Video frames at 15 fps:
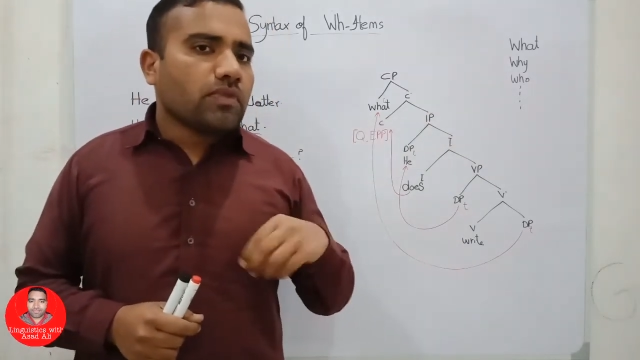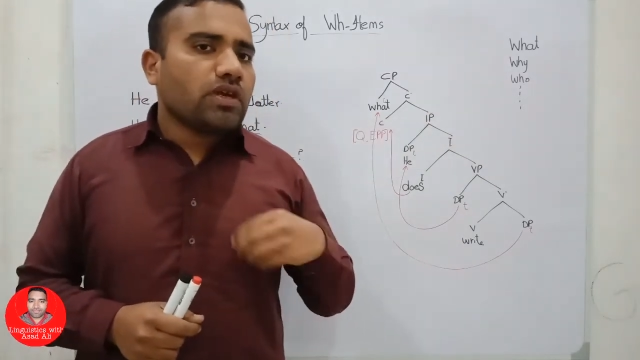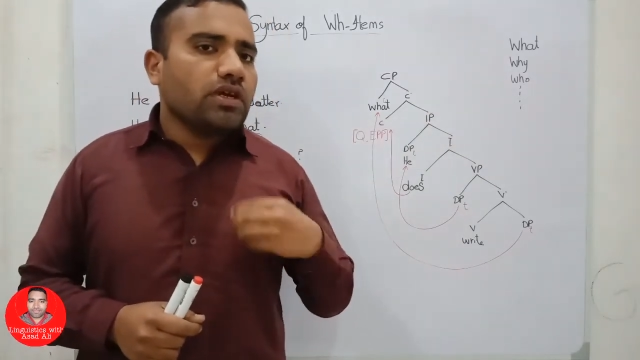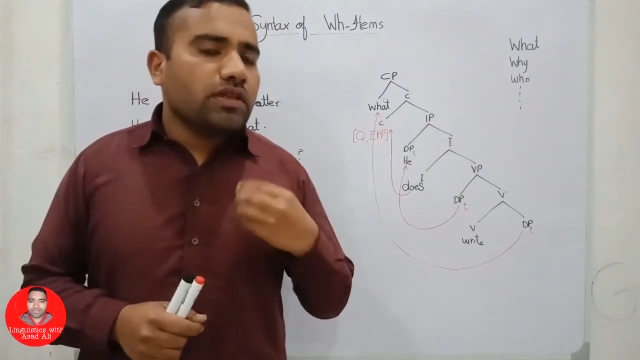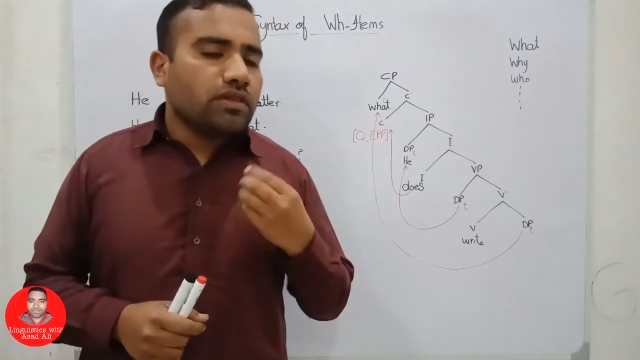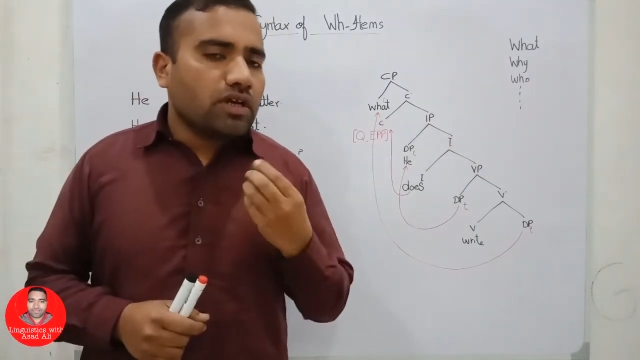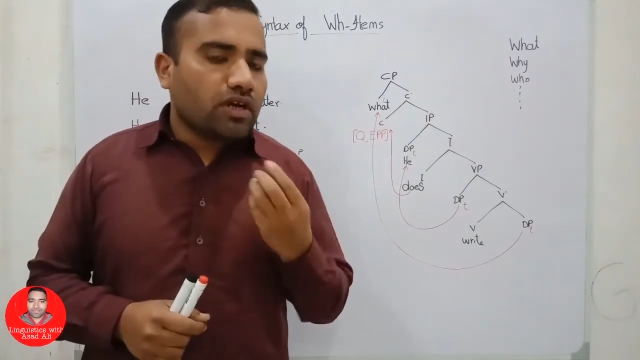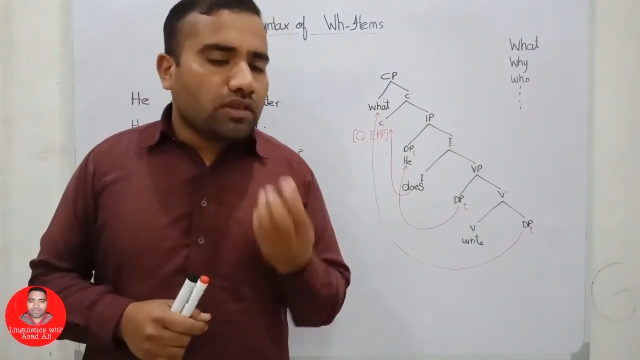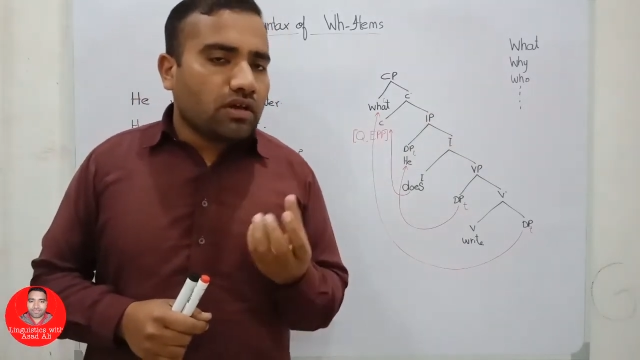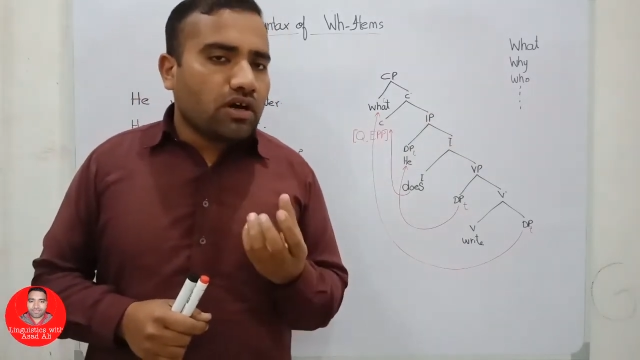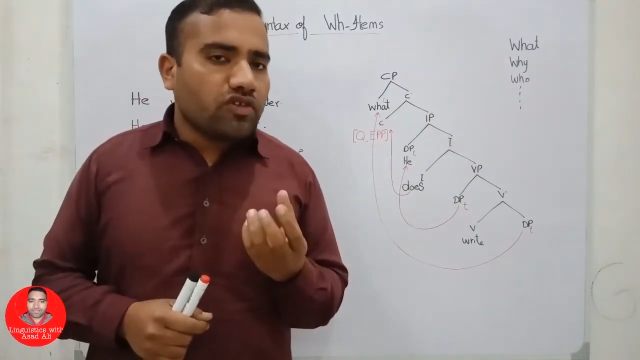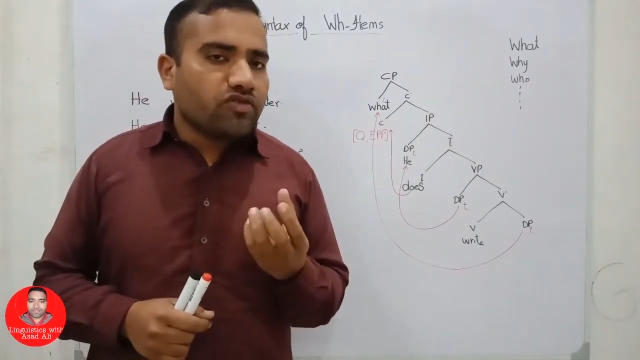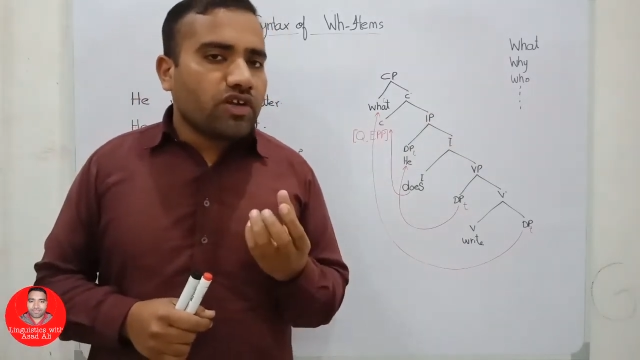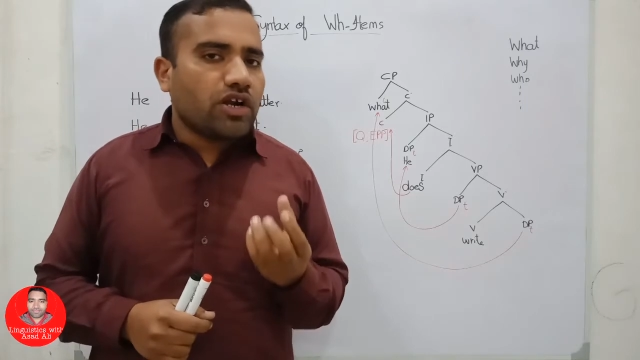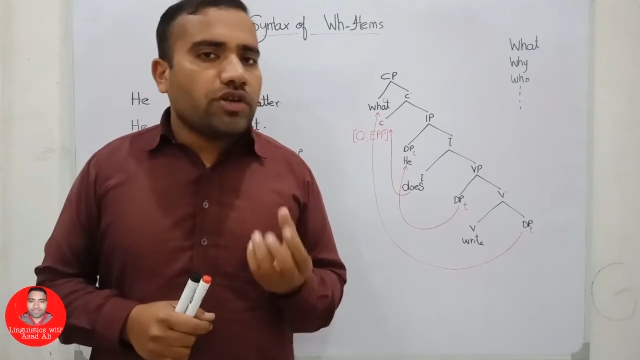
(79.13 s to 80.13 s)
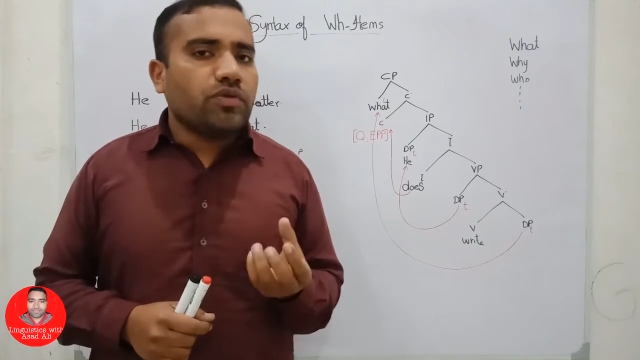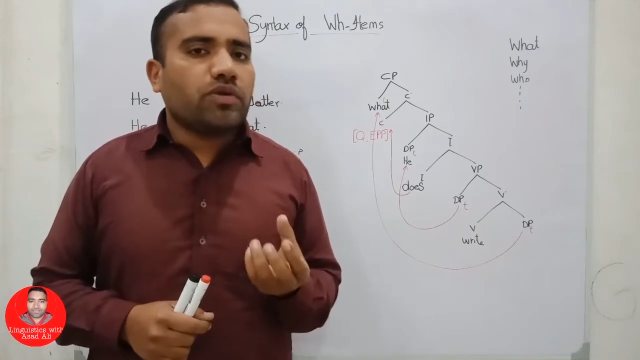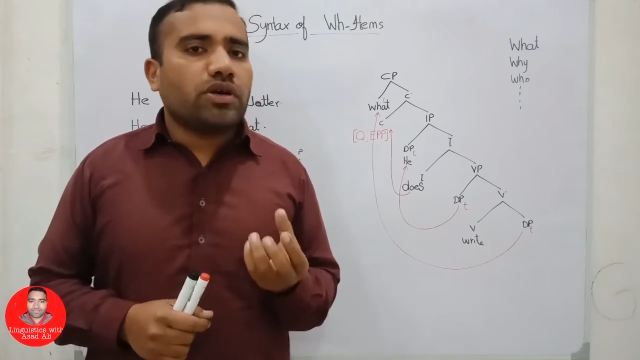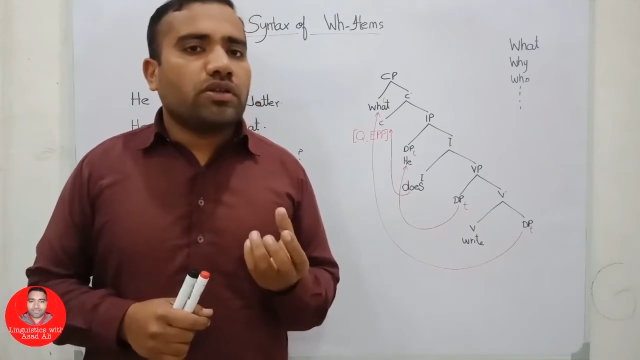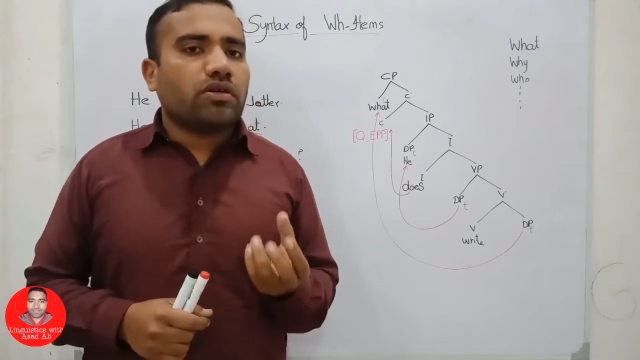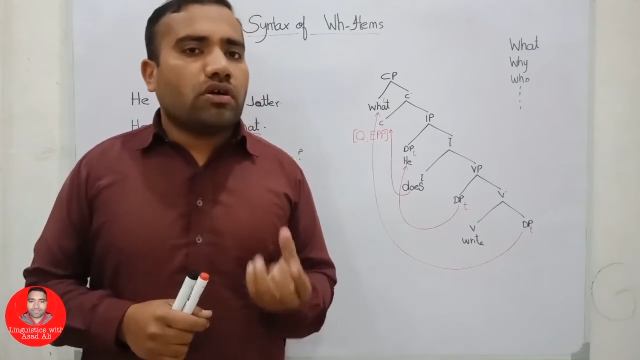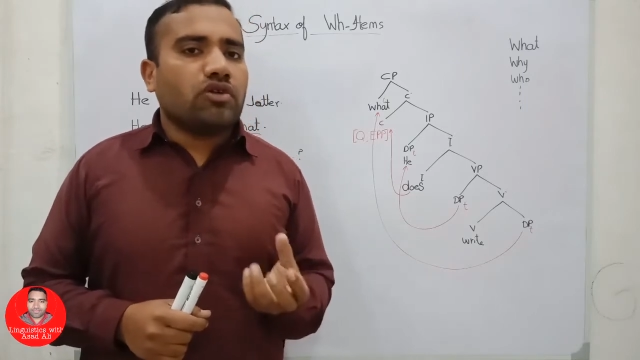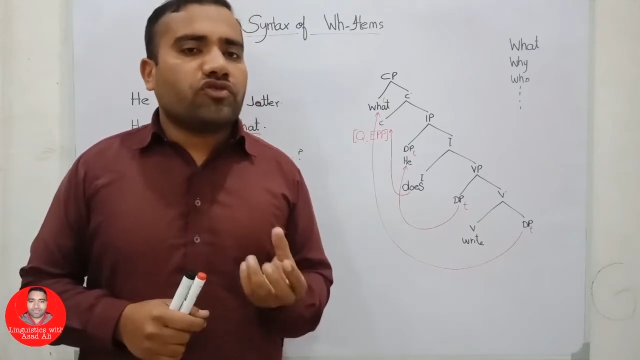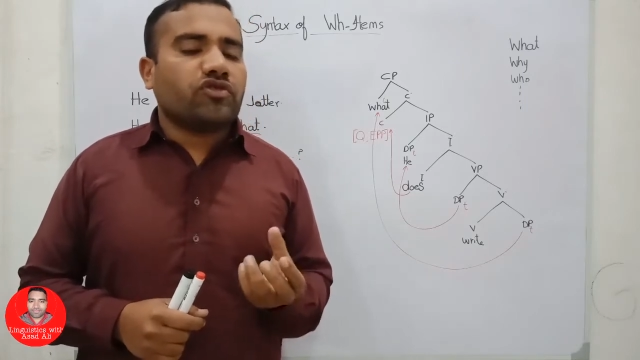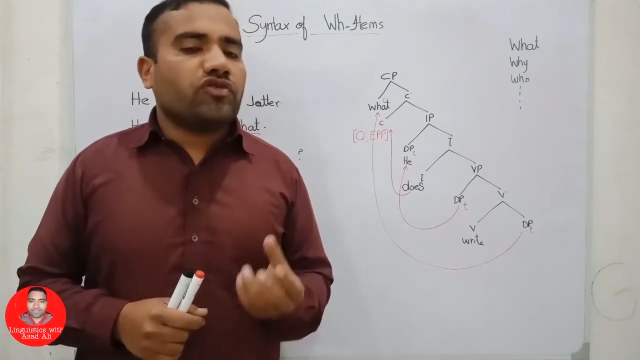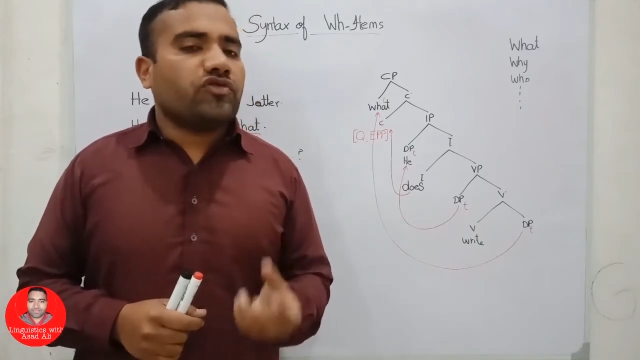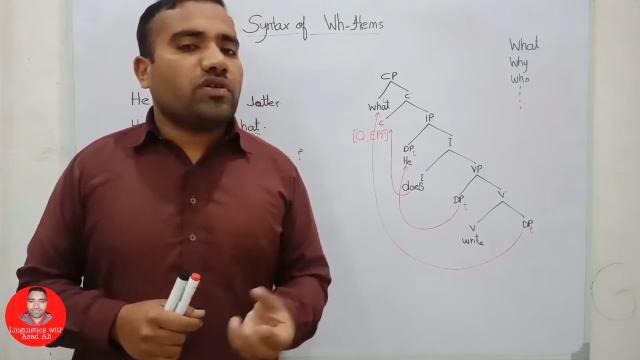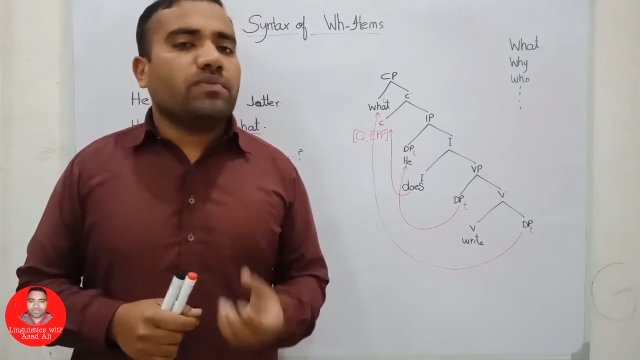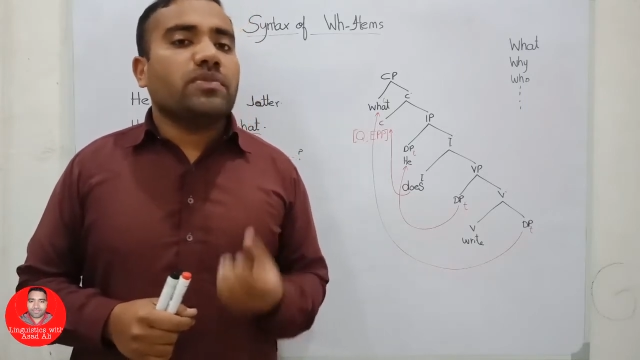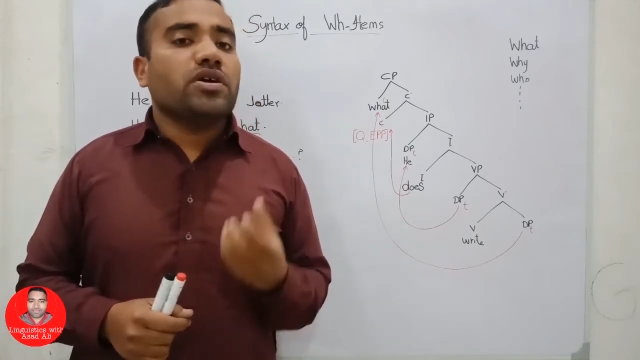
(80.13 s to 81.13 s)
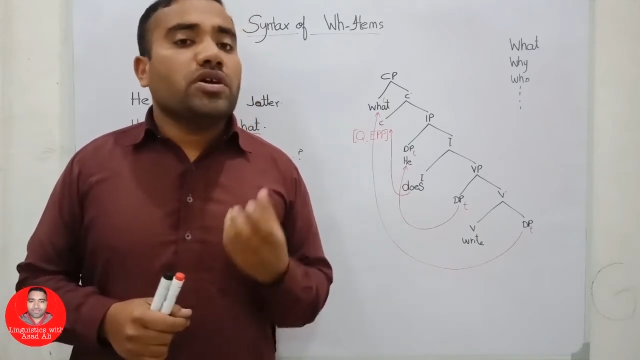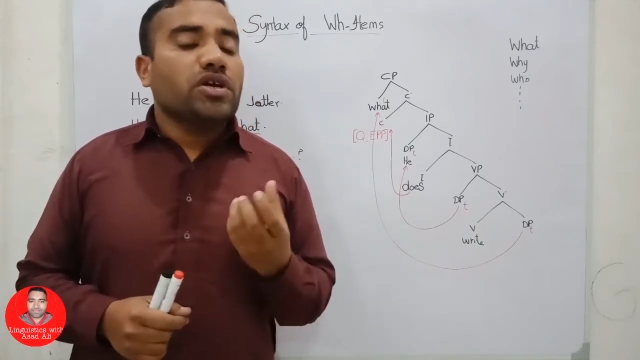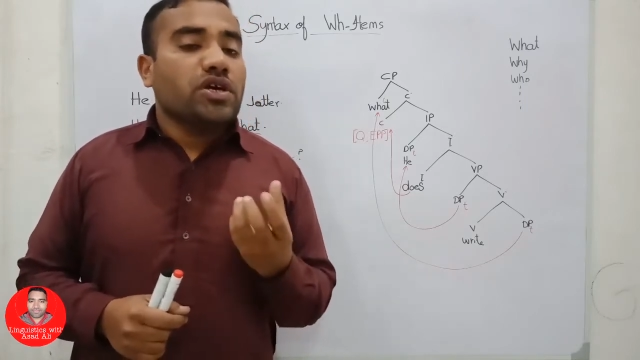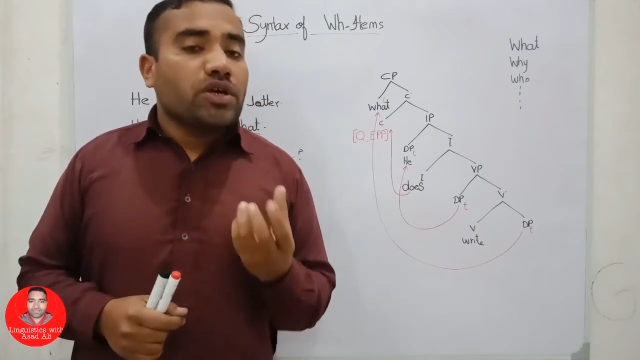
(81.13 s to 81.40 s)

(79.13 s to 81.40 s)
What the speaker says: in the class and you can ask some